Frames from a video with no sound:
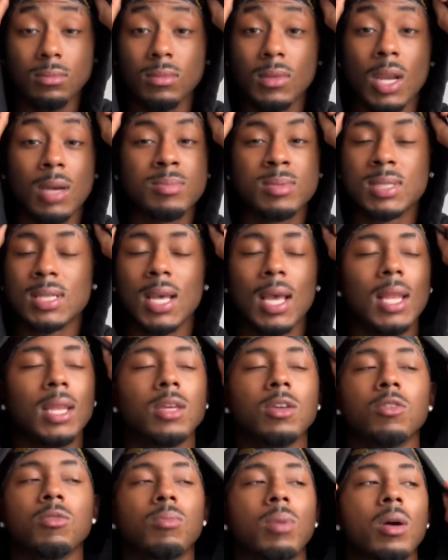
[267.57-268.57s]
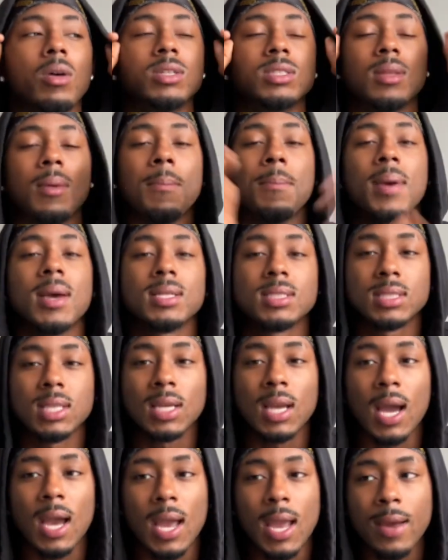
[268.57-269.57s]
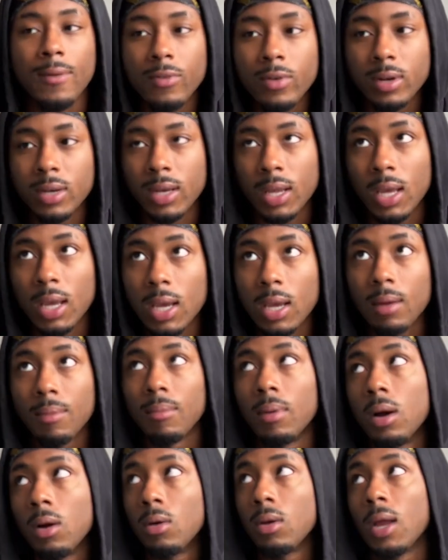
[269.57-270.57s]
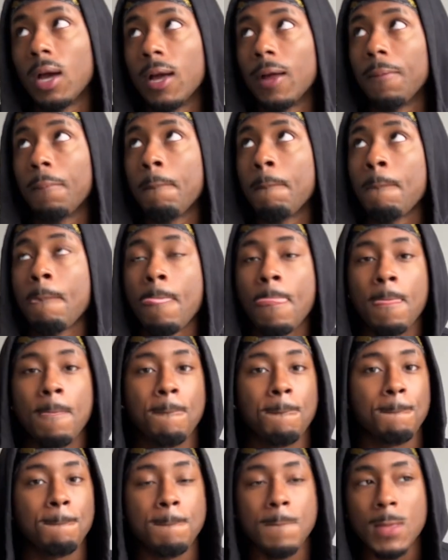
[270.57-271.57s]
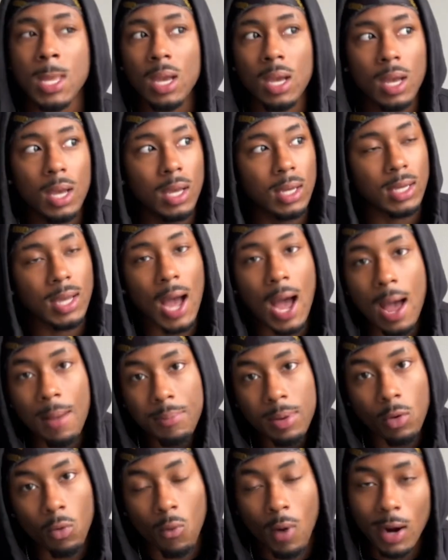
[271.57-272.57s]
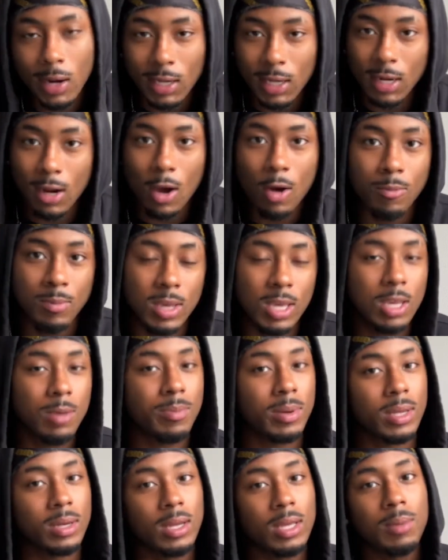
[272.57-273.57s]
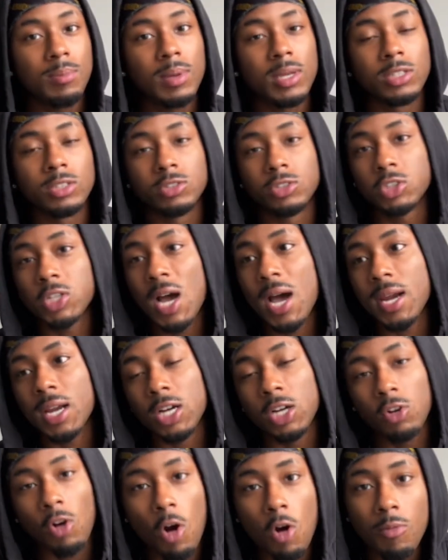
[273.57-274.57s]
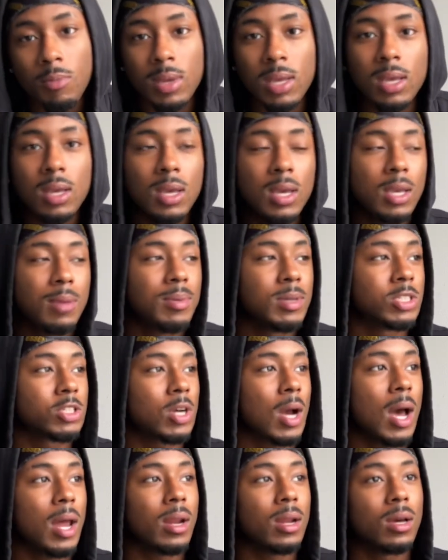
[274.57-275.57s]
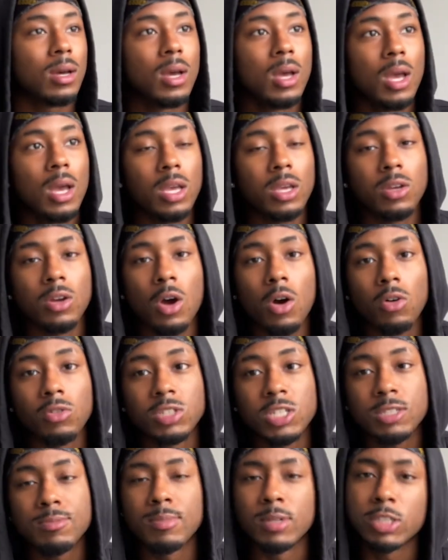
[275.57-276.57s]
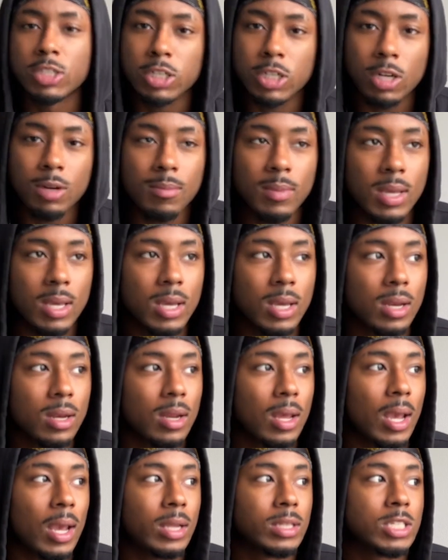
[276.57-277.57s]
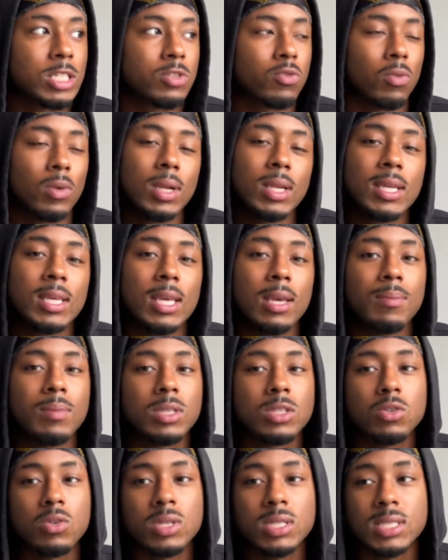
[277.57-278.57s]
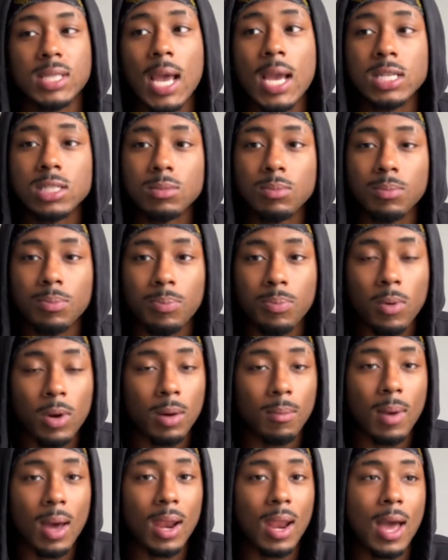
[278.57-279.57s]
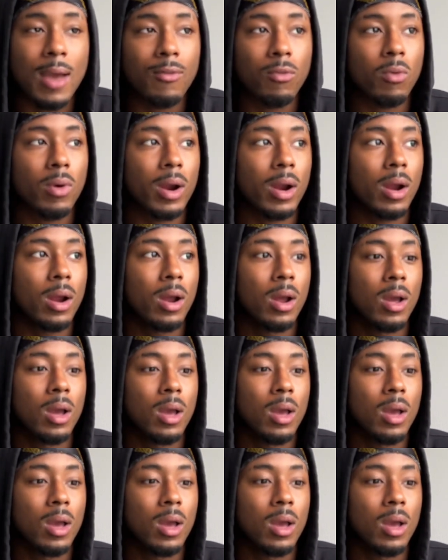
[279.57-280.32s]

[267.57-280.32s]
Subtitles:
I'm telling you, bro, it's the best thing I ever did, bro. Like, God been working on me. He been trying to grow me. He been trying to, you know, just mature me and just really get me to a stage and point in my life where